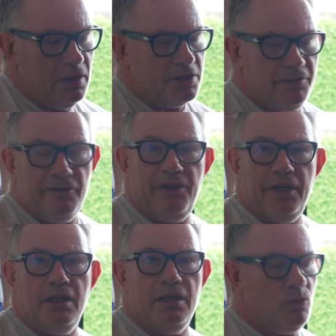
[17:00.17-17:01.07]
So for
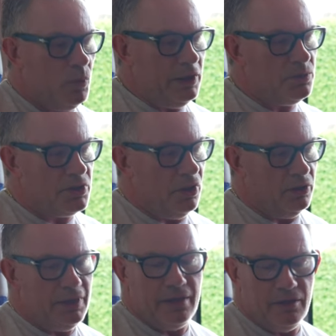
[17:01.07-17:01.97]
fitting the wheels
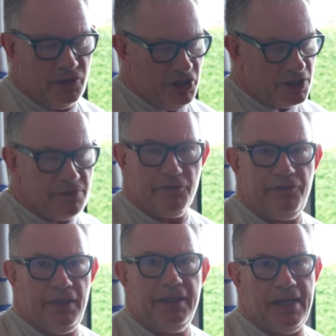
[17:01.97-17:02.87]
on, just for
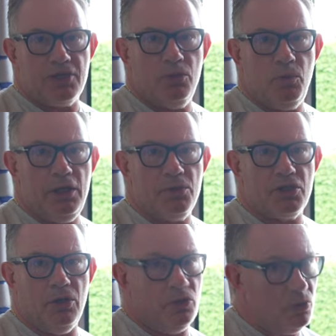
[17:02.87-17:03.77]
fitting the actual wheels
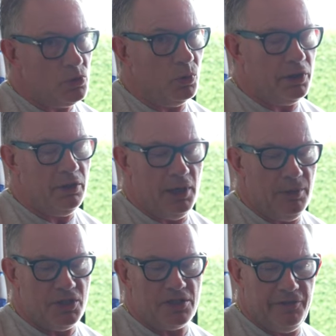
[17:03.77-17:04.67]
on, not torquing them up,
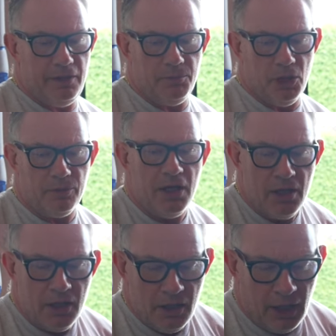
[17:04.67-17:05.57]
just fitting them on,
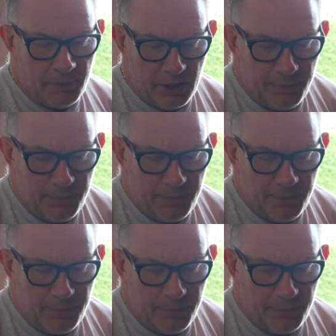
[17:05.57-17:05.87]
I'm going to